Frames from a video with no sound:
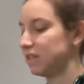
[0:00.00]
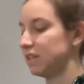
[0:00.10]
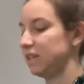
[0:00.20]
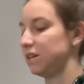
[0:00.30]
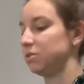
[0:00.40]

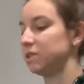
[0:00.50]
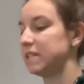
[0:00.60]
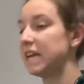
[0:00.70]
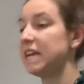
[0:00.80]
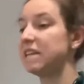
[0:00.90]
Now,
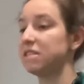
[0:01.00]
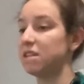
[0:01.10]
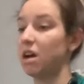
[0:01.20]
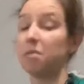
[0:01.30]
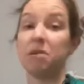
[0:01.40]
Sadie is
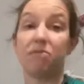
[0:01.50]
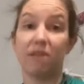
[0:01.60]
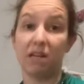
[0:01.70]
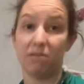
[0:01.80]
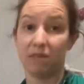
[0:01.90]
not a big
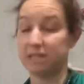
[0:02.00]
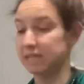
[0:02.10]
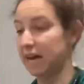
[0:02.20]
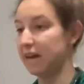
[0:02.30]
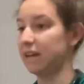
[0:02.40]
fan of this
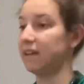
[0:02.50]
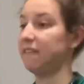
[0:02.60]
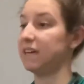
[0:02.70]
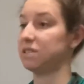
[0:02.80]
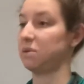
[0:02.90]
guy,
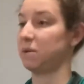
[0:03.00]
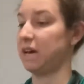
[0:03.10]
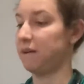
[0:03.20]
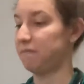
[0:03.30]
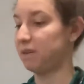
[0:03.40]
and that's
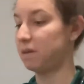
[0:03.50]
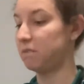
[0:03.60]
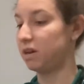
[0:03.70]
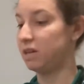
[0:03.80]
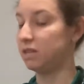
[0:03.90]
okay. I'm
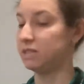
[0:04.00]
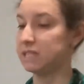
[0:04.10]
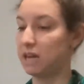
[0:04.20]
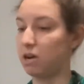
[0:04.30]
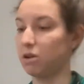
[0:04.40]
not here to
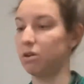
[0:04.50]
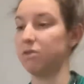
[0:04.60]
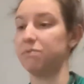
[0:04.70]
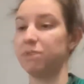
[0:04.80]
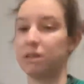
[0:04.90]
scare her
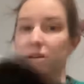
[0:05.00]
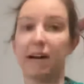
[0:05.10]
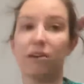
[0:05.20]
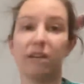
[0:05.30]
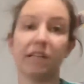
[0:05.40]
or freak her
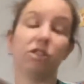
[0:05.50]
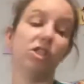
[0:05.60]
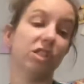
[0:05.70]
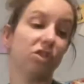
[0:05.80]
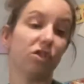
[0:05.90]
out, and
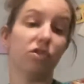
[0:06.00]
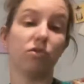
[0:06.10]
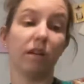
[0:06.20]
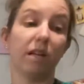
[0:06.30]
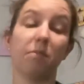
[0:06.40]
she's just
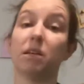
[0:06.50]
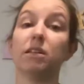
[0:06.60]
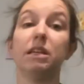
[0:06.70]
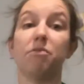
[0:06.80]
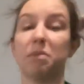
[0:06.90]
straight up gonna
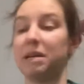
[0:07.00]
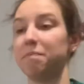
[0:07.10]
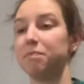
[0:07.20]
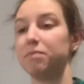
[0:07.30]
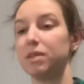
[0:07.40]
leave me.
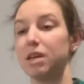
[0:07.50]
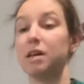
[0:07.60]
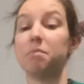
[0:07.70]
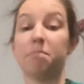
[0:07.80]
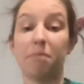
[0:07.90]

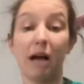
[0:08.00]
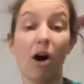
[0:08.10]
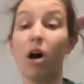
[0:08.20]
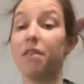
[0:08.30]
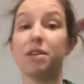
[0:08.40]
But
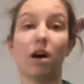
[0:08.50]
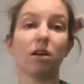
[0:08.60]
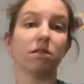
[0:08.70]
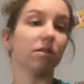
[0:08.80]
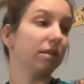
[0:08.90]
all the
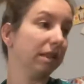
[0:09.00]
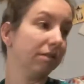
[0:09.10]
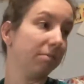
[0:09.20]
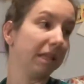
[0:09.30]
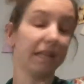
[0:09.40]
dogs are gonna
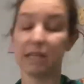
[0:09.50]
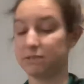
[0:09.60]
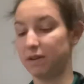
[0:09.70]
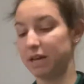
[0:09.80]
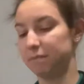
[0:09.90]
leave me,
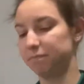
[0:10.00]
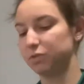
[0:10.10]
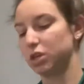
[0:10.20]
that's fine.